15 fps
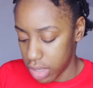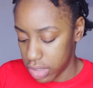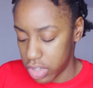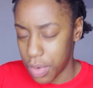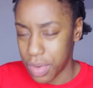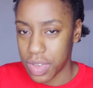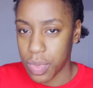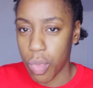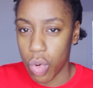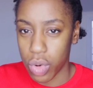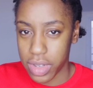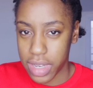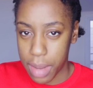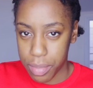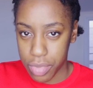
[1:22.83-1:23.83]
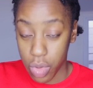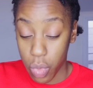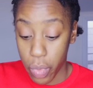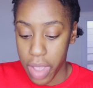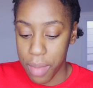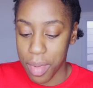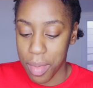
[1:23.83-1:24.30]
so it's more damp
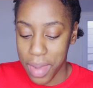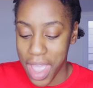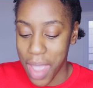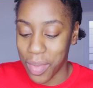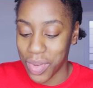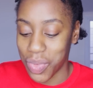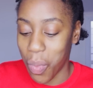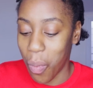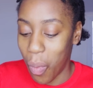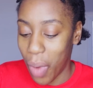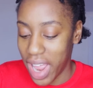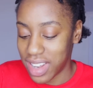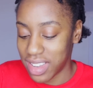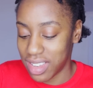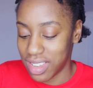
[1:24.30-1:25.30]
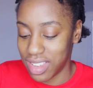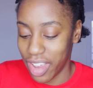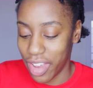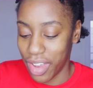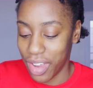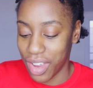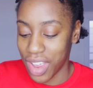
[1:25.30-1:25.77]
than wet, but my hair was wet,
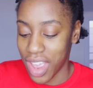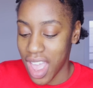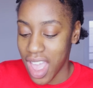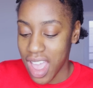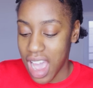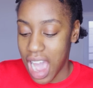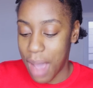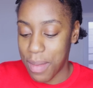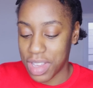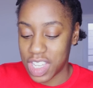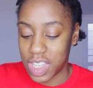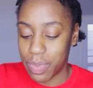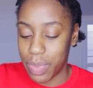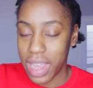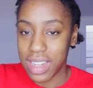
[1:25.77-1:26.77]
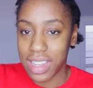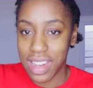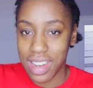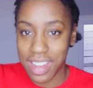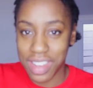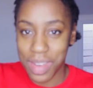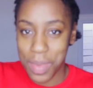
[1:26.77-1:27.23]
so I'm
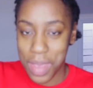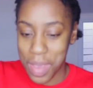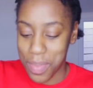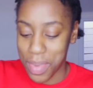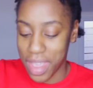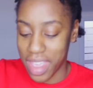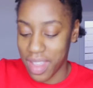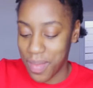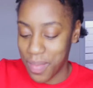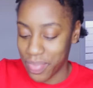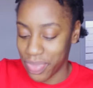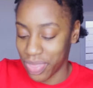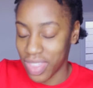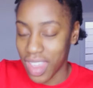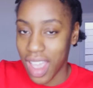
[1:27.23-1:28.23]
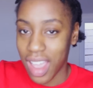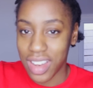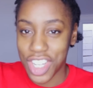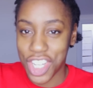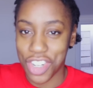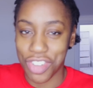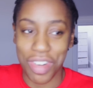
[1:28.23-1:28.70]
expecting this to be a bit
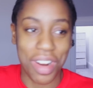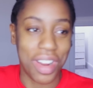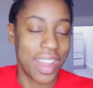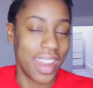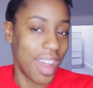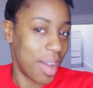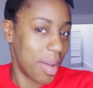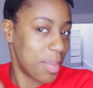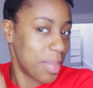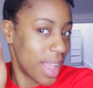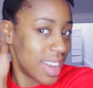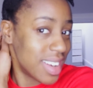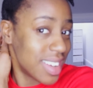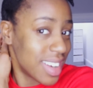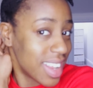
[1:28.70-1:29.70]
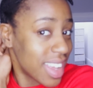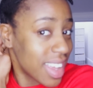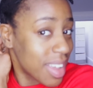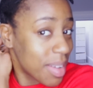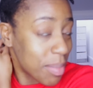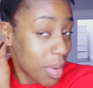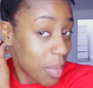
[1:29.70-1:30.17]
shrunken up actually,
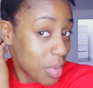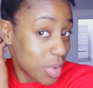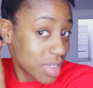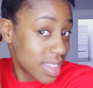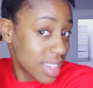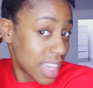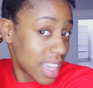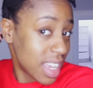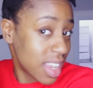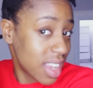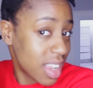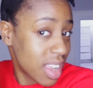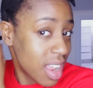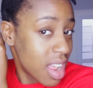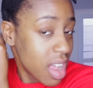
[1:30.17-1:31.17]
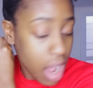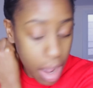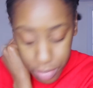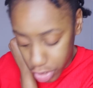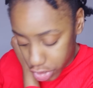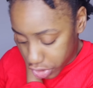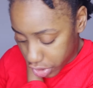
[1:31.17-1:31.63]
but we'll see.
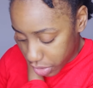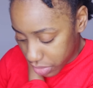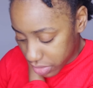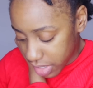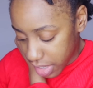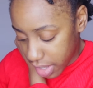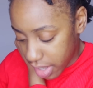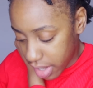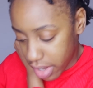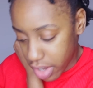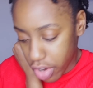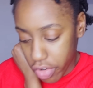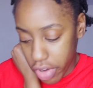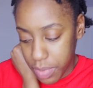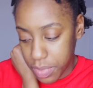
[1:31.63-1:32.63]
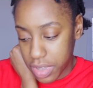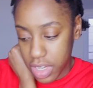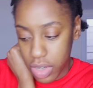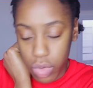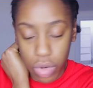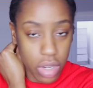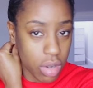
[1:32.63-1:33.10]
I'm just using
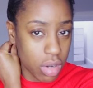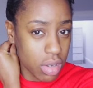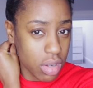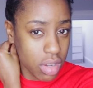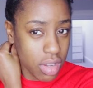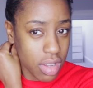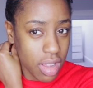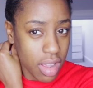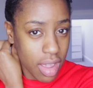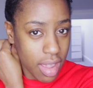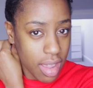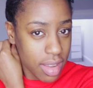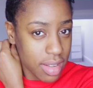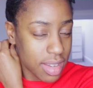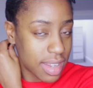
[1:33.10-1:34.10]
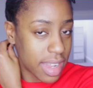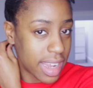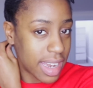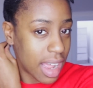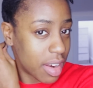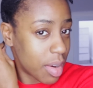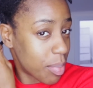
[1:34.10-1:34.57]
grapeseed oil to
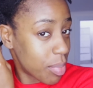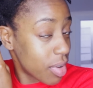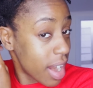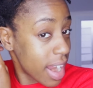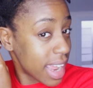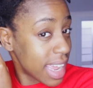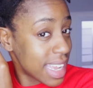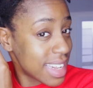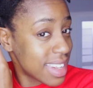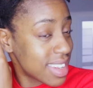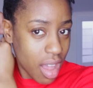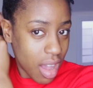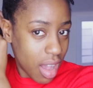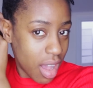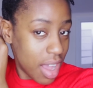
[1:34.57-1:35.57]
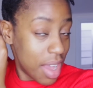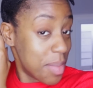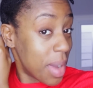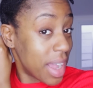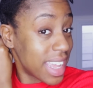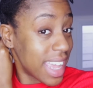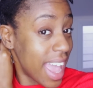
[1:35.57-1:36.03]
take down the braids.
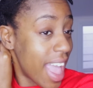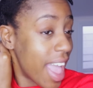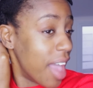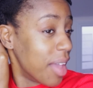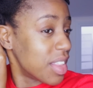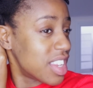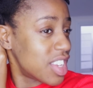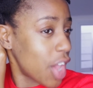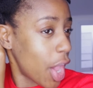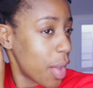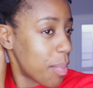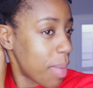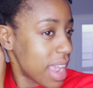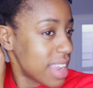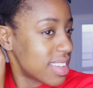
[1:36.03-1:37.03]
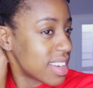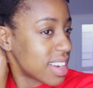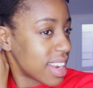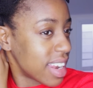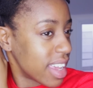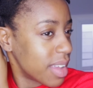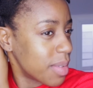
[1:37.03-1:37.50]
But yeah, so
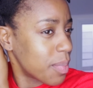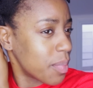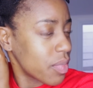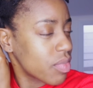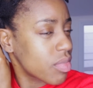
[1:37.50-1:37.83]
basically,